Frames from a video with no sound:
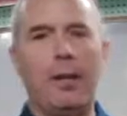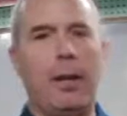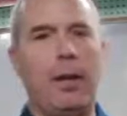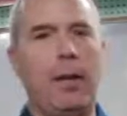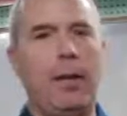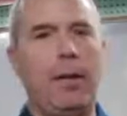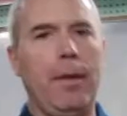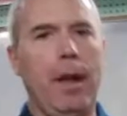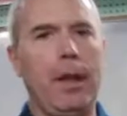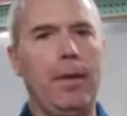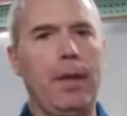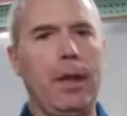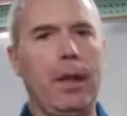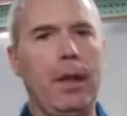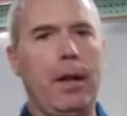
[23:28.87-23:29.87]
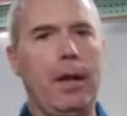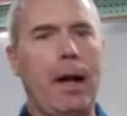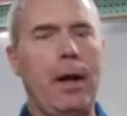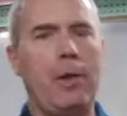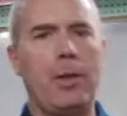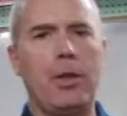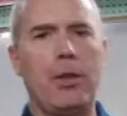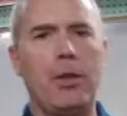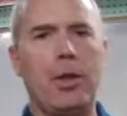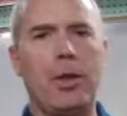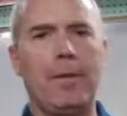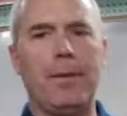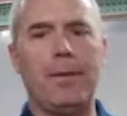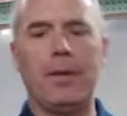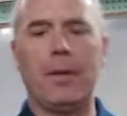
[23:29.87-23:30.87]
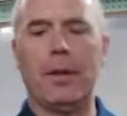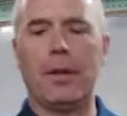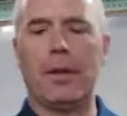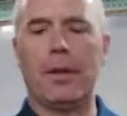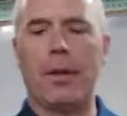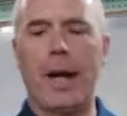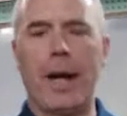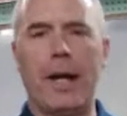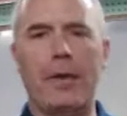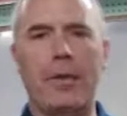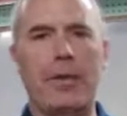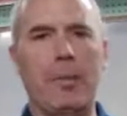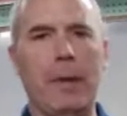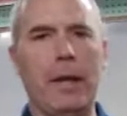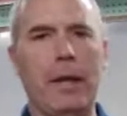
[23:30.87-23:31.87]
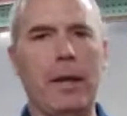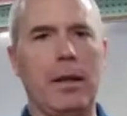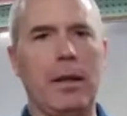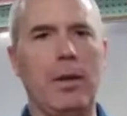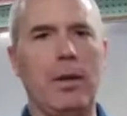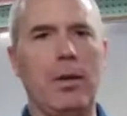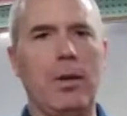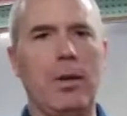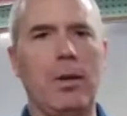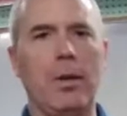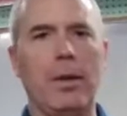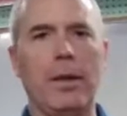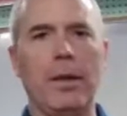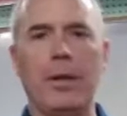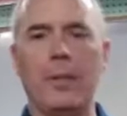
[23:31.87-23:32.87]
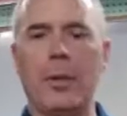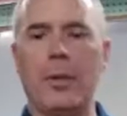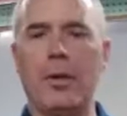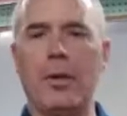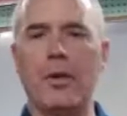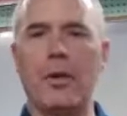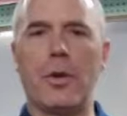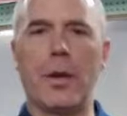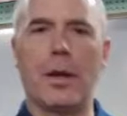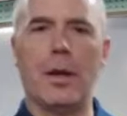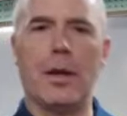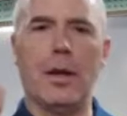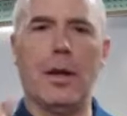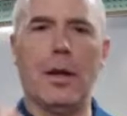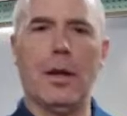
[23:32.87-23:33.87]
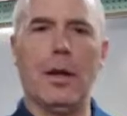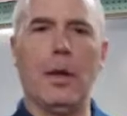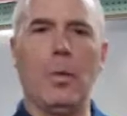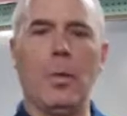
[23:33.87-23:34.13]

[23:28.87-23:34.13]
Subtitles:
But as the house shifts and cracks, you might get a little hole in the mortar joint,